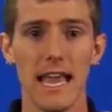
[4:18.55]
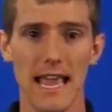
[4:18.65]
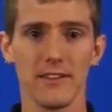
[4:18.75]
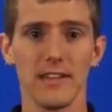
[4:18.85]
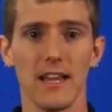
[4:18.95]

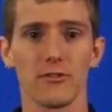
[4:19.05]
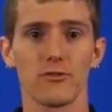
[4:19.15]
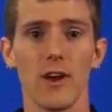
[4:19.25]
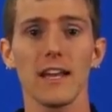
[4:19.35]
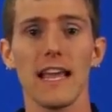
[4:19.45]
and
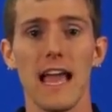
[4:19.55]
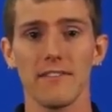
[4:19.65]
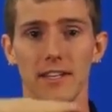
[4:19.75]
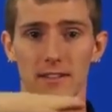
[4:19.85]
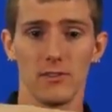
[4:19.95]
try to
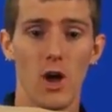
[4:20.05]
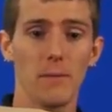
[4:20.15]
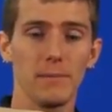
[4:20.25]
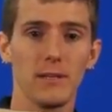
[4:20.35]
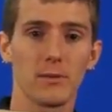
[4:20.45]
have it
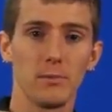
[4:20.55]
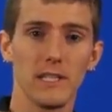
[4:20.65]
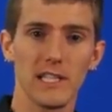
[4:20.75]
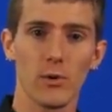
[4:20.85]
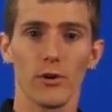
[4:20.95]
not be
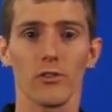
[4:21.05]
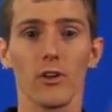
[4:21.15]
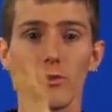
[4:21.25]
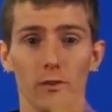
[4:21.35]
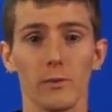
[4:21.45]
completely
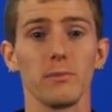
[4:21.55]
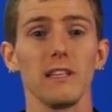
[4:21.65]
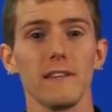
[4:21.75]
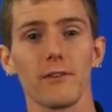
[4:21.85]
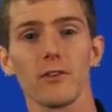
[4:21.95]
horizontal or
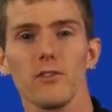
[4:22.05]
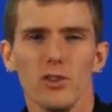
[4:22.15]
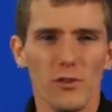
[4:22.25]
completely vertical.